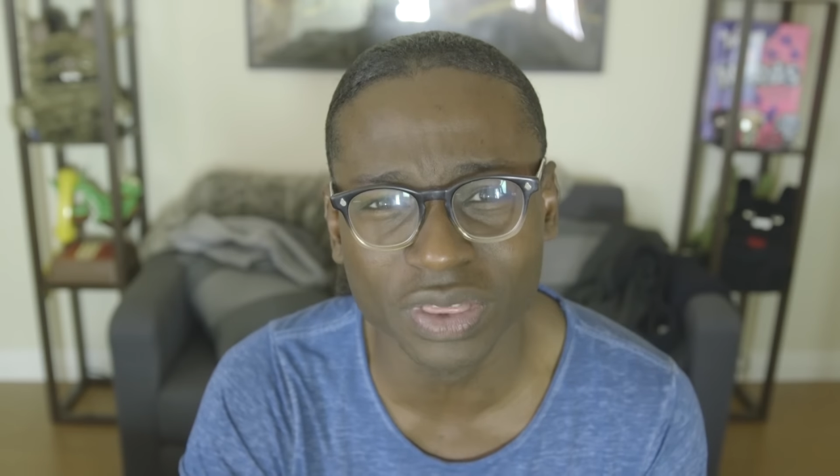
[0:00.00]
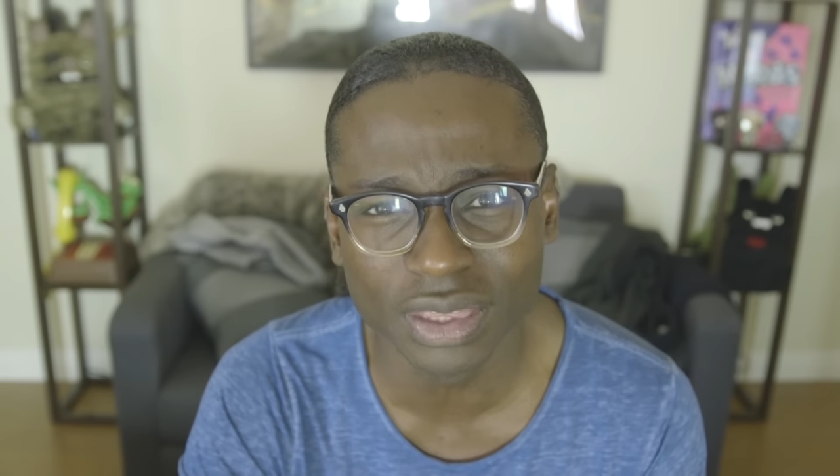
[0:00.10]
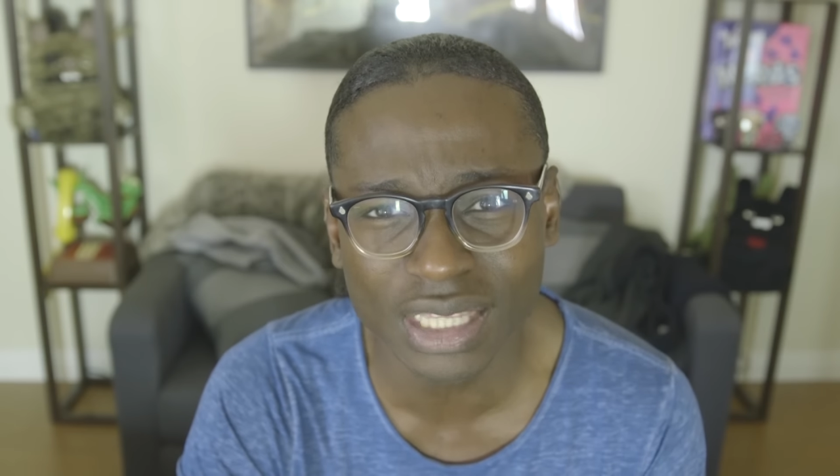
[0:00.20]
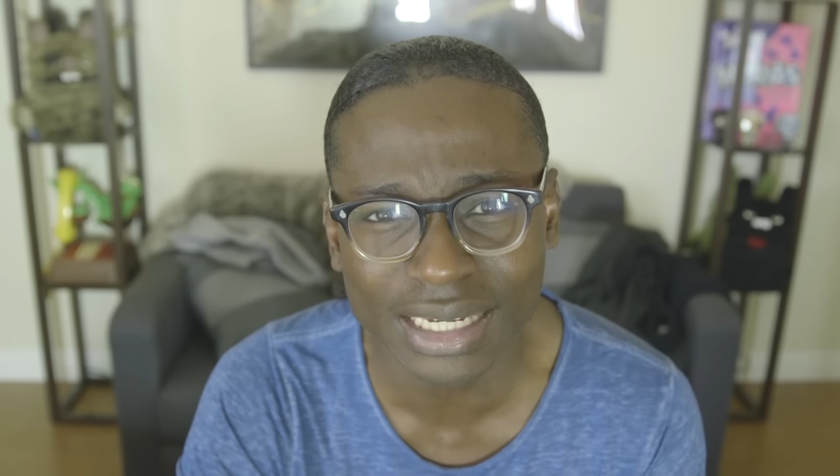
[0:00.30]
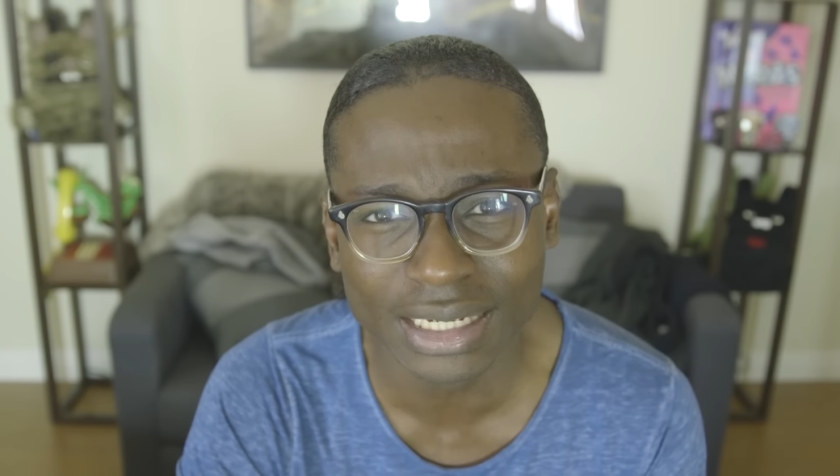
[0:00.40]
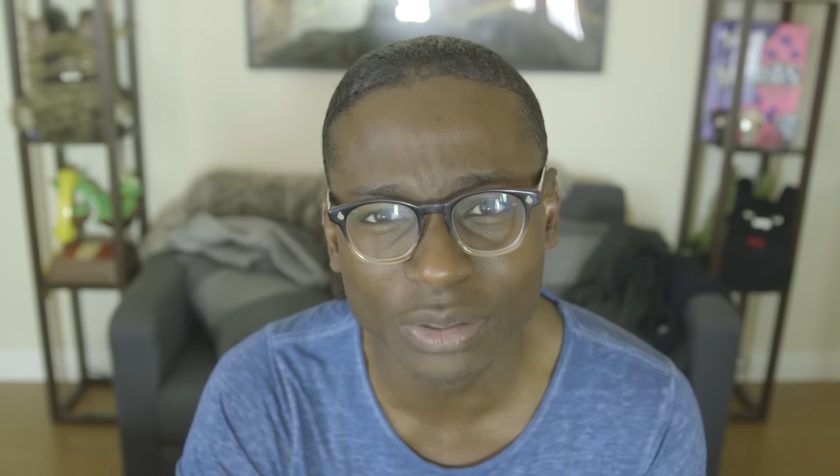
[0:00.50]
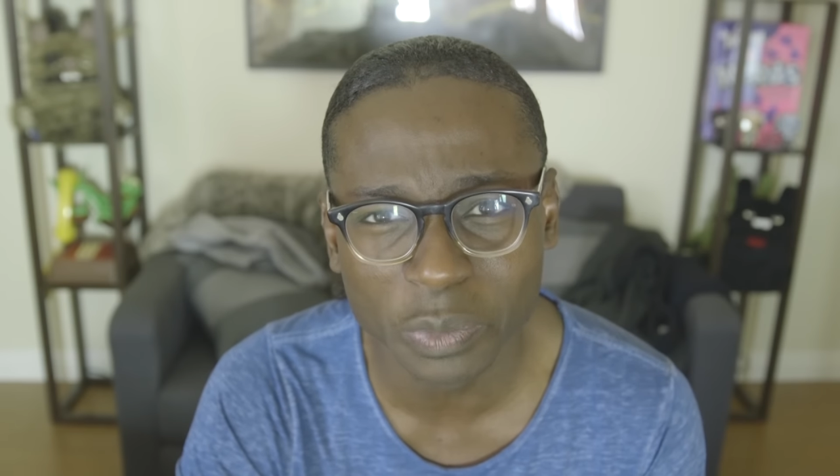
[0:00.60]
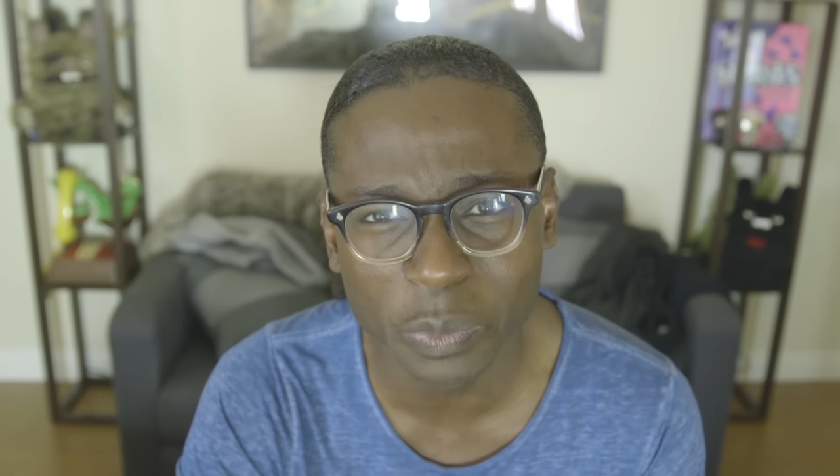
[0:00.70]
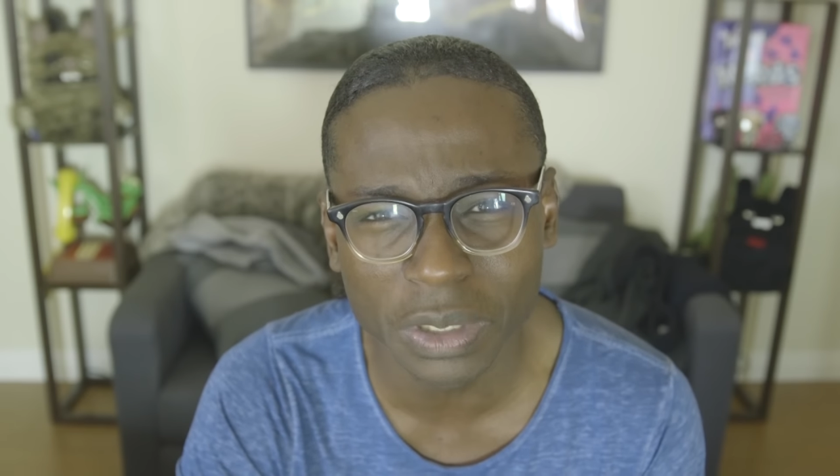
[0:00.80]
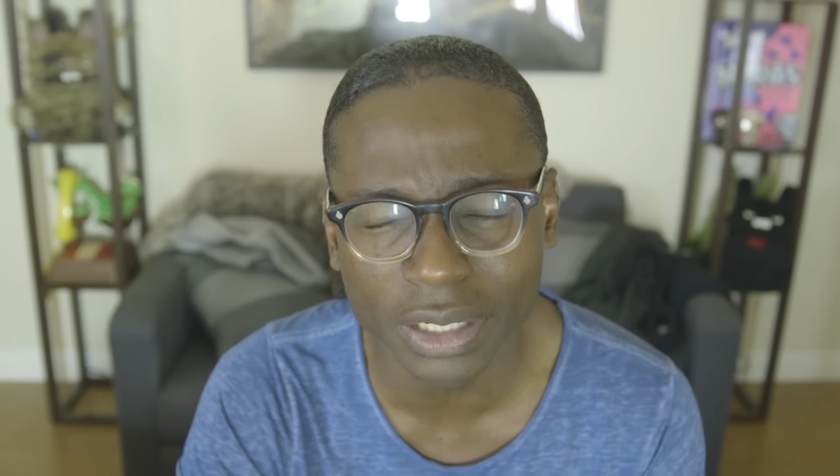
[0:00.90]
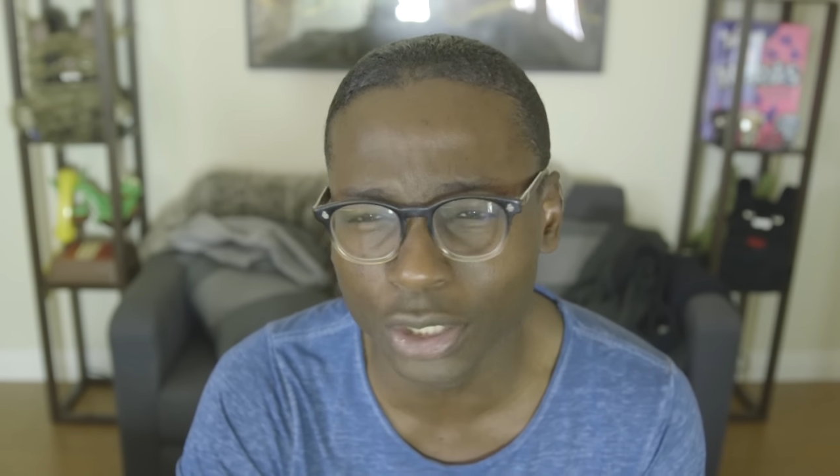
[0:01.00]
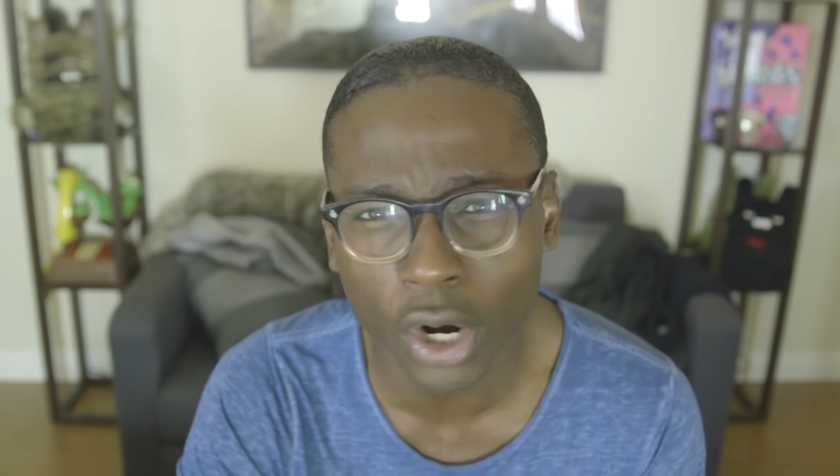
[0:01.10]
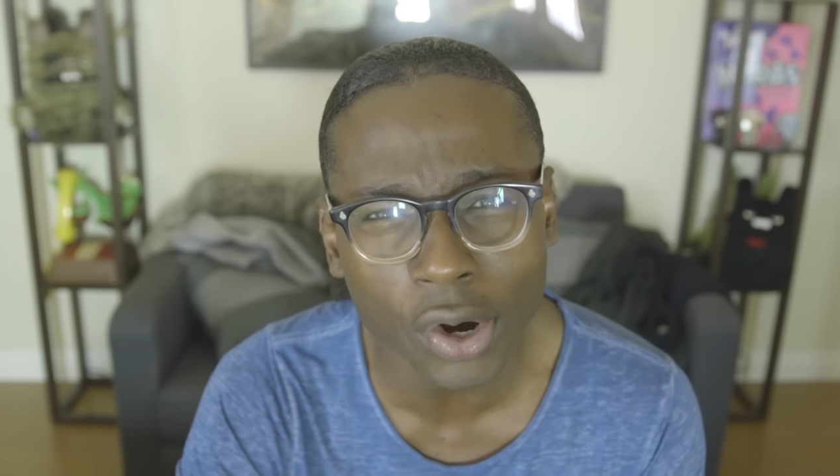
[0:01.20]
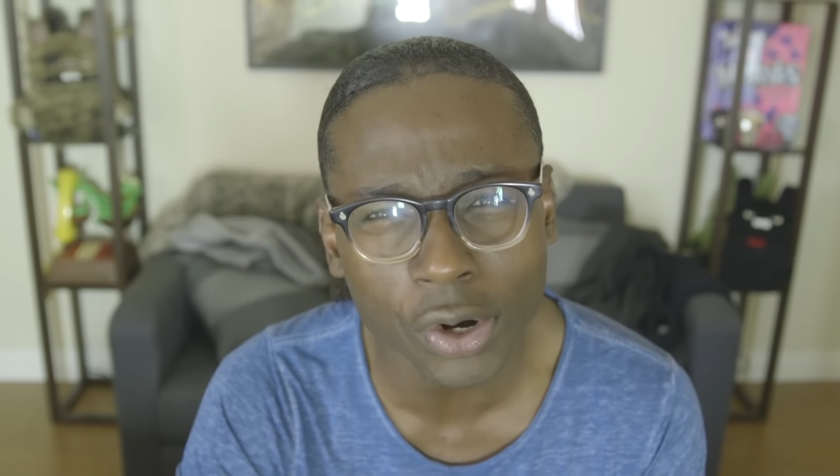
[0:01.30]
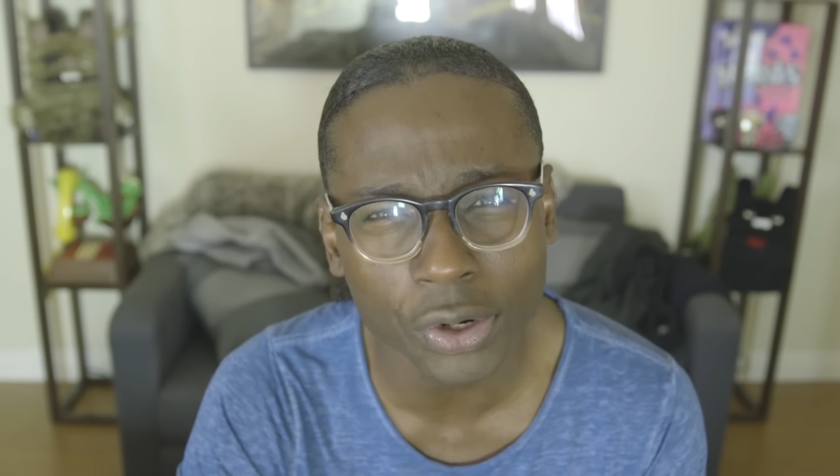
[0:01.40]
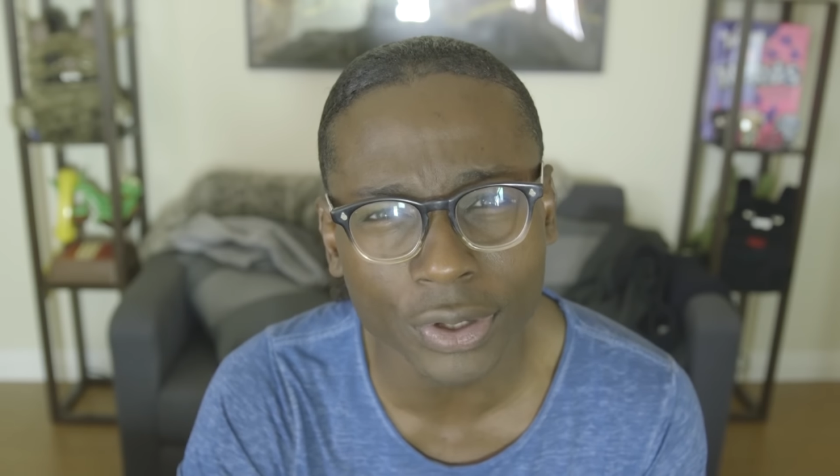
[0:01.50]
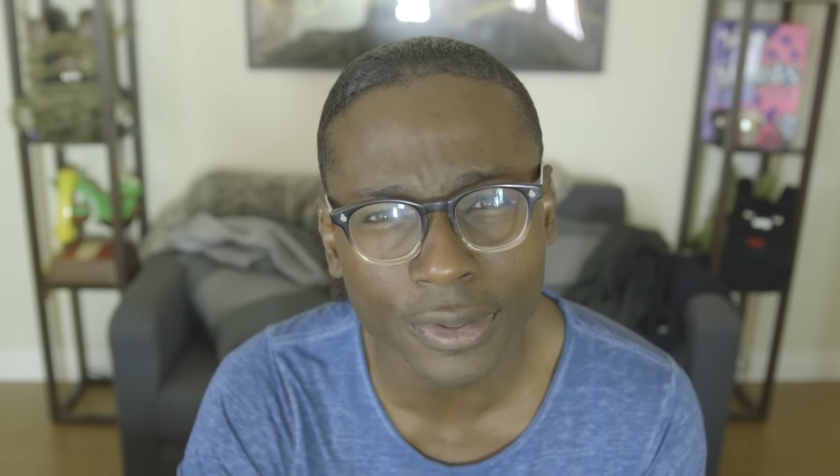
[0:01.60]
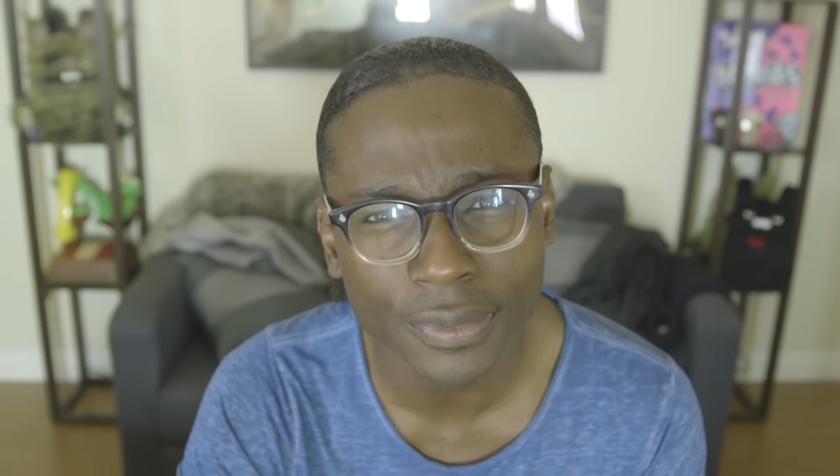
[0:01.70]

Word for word: think would occur.